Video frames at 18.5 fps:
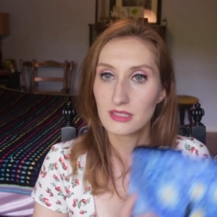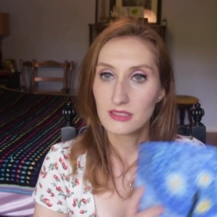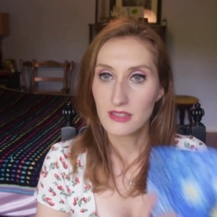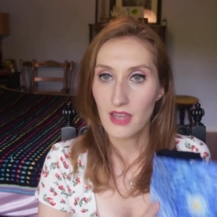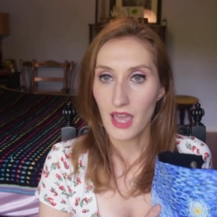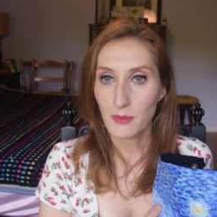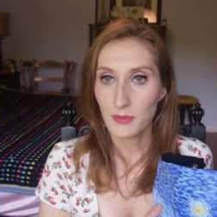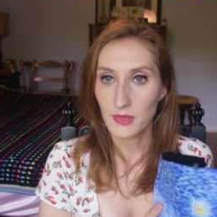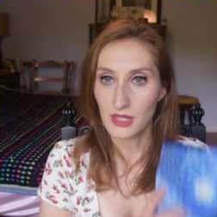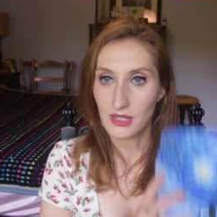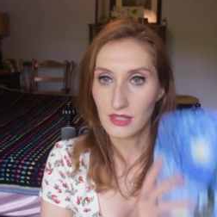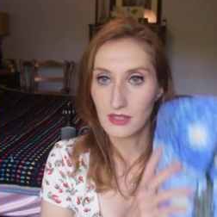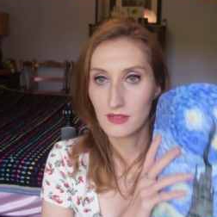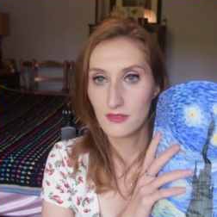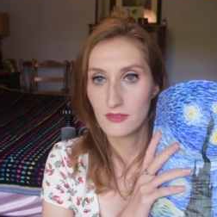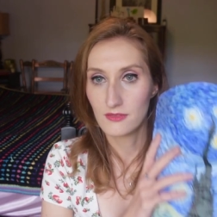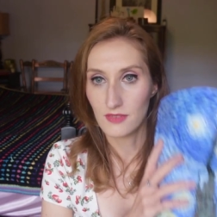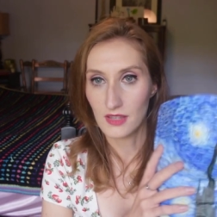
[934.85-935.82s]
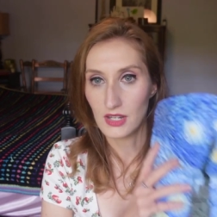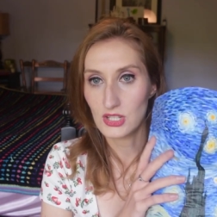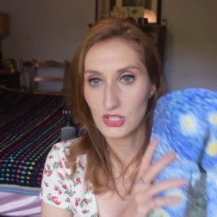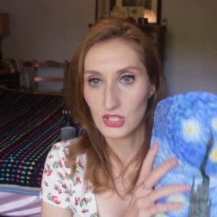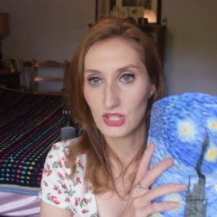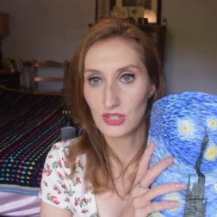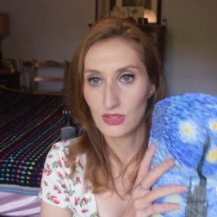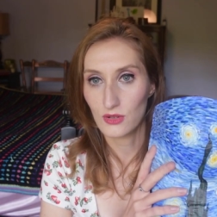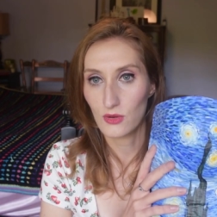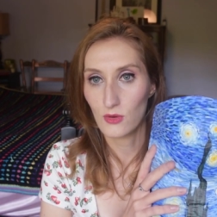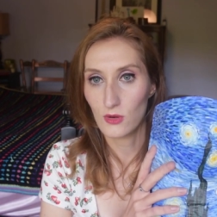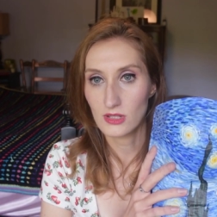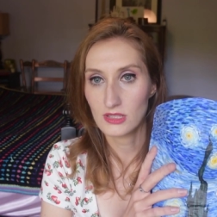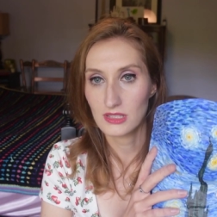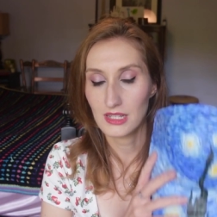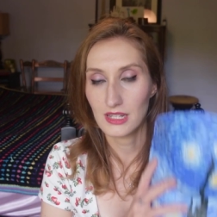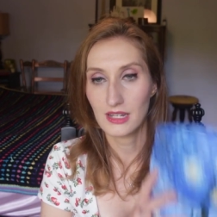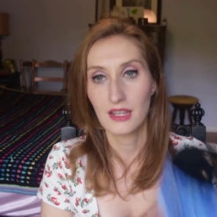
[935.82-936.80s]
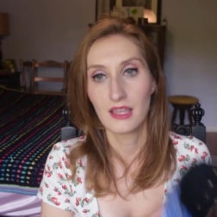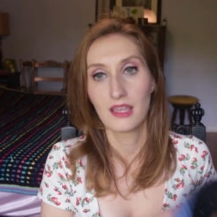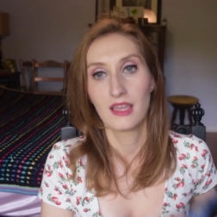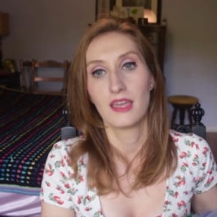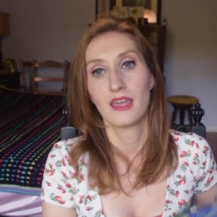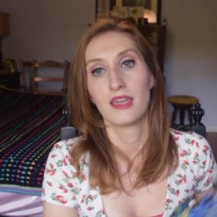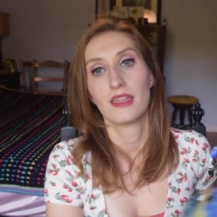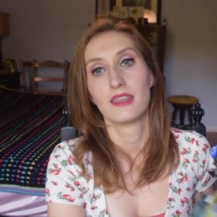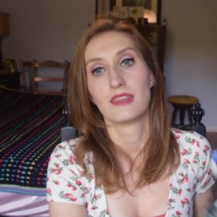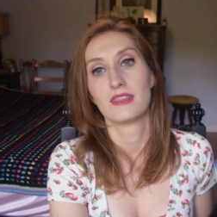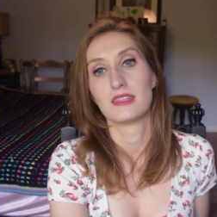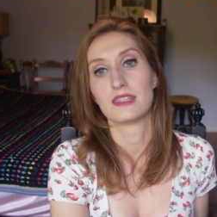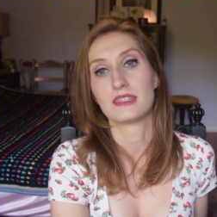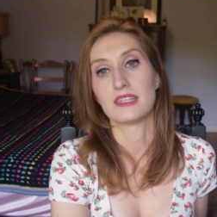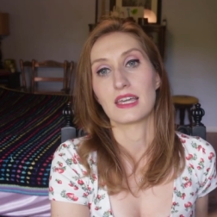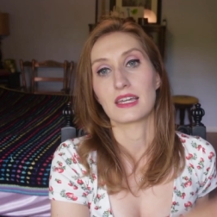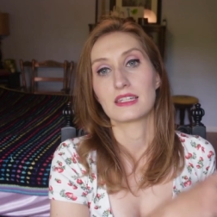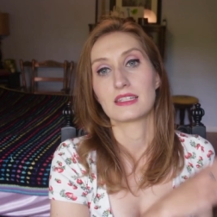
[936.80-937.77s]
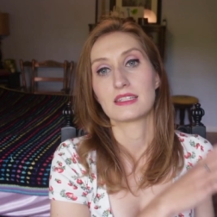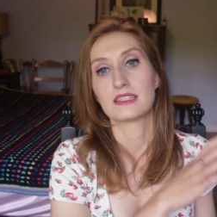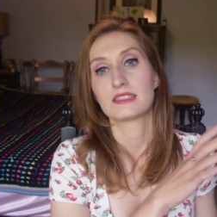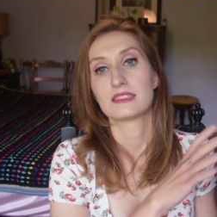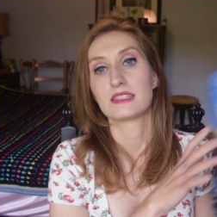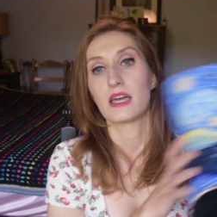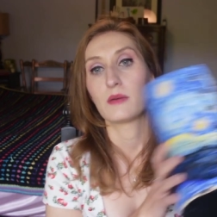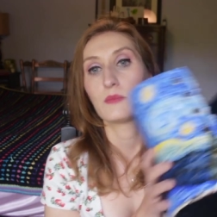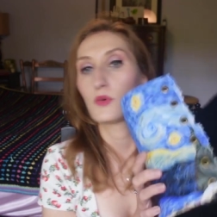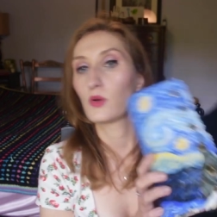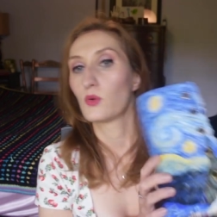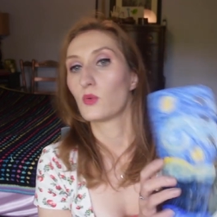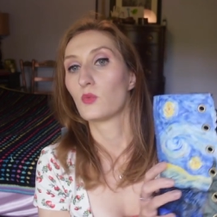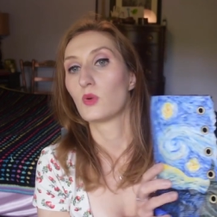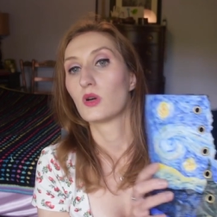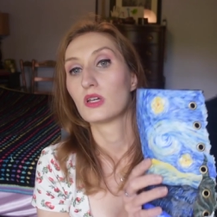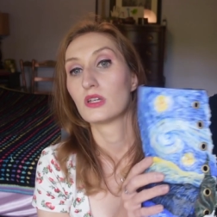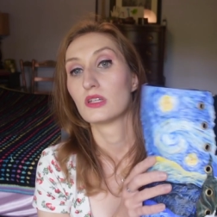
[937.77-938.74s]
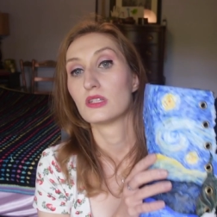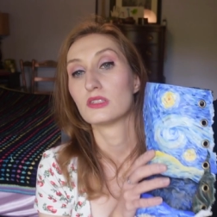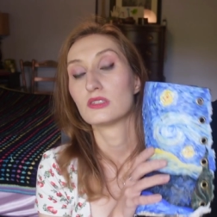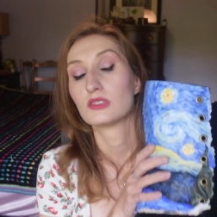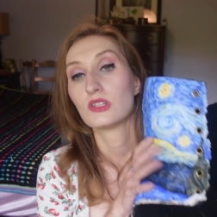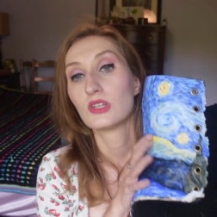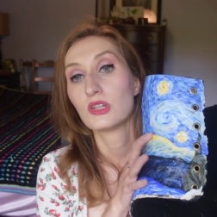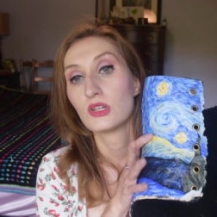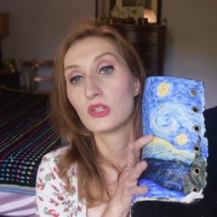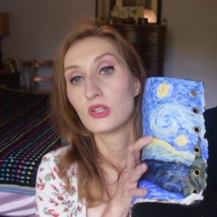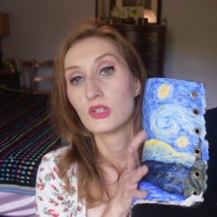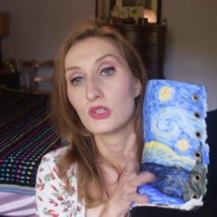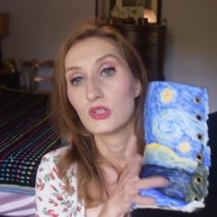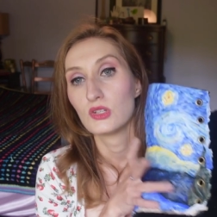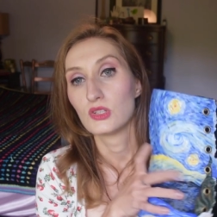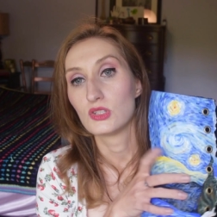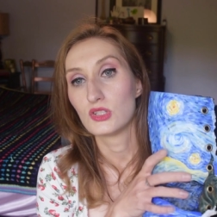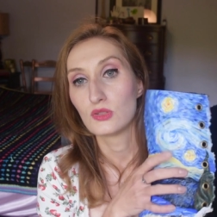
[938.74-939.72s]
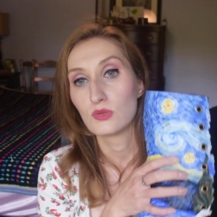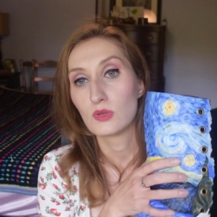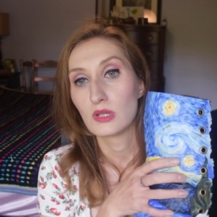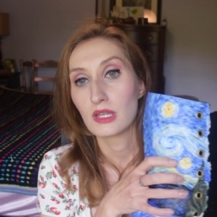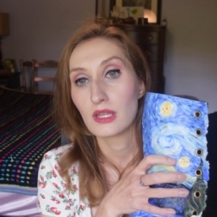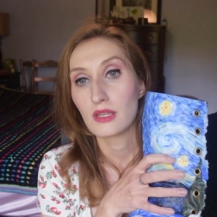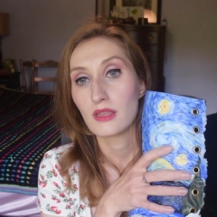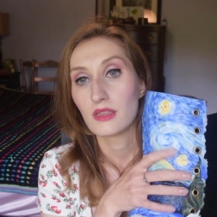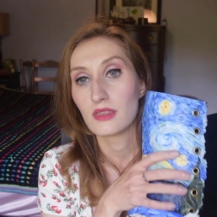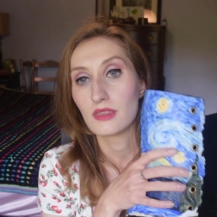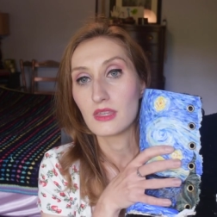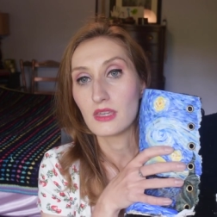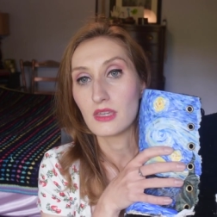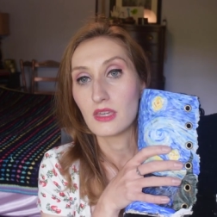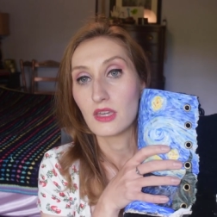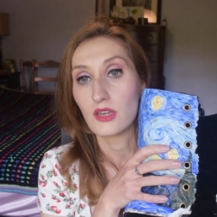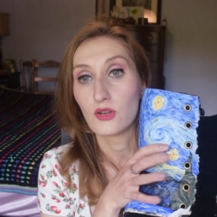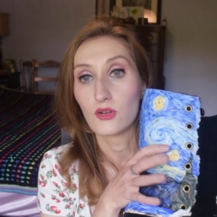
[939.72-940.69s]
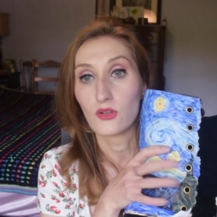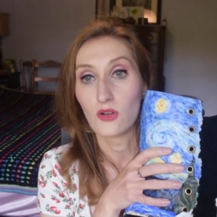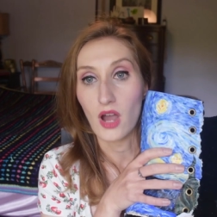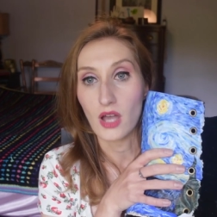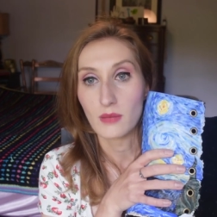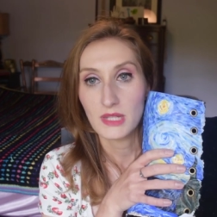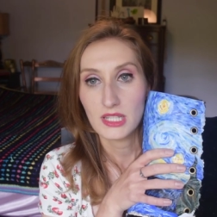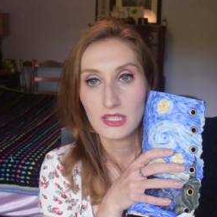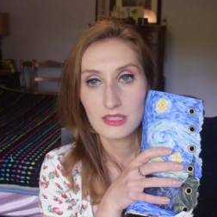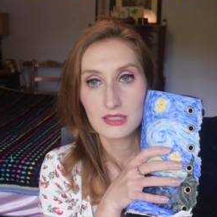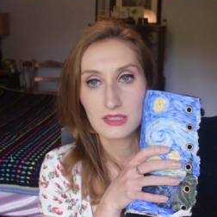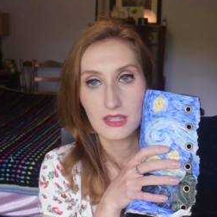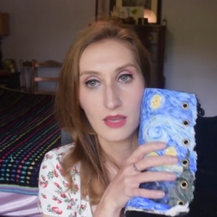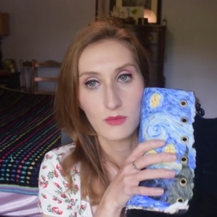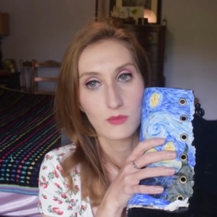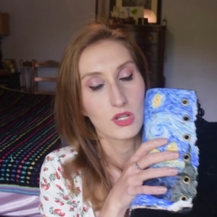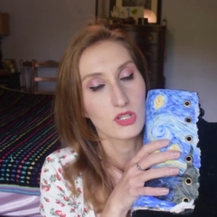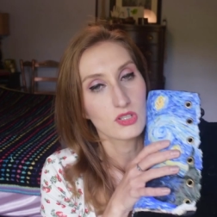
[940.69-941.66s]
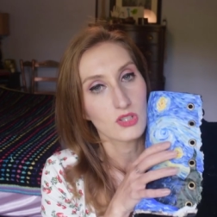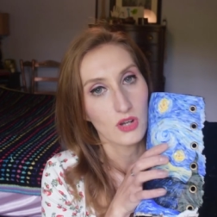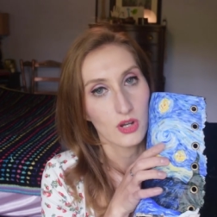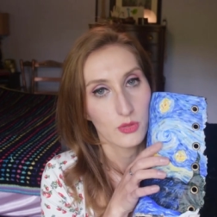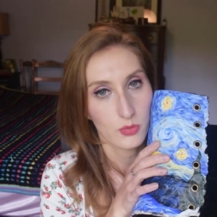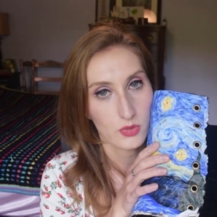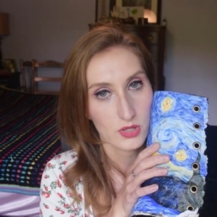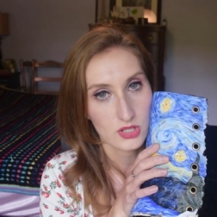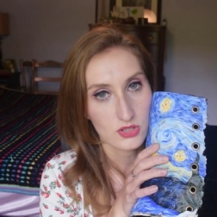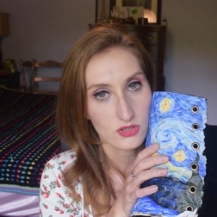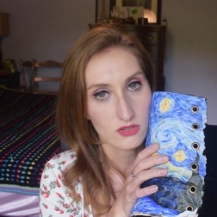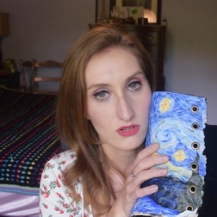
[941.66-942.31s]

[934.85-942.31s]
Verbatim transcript: step in finishing the corset. The second step was doing the grommets, which are pretty